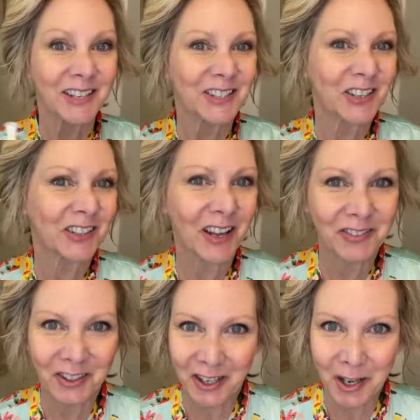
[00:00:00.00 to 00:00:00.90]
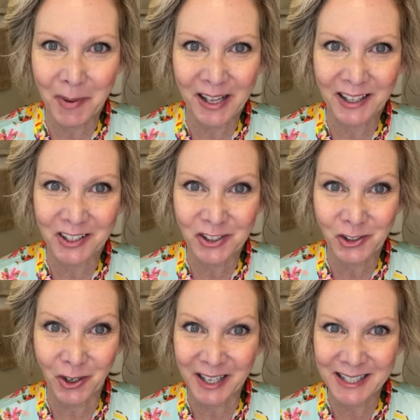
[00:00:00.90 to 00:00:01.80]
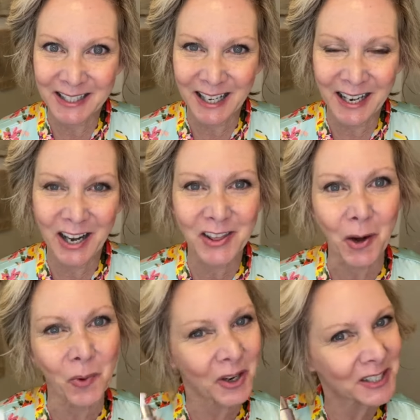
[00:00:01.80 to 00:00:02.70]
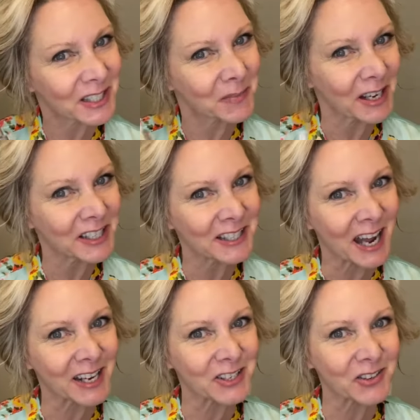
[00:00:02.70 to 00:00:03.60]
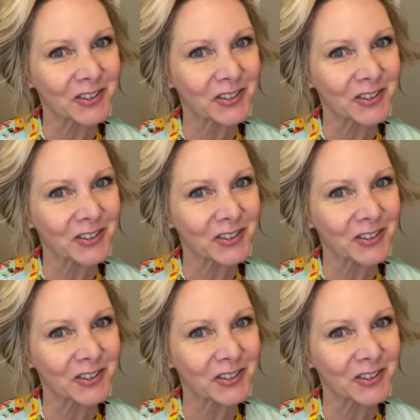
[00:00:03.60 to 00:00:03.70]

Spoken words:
Do you love learning about luxurious skincare that works as much as I do?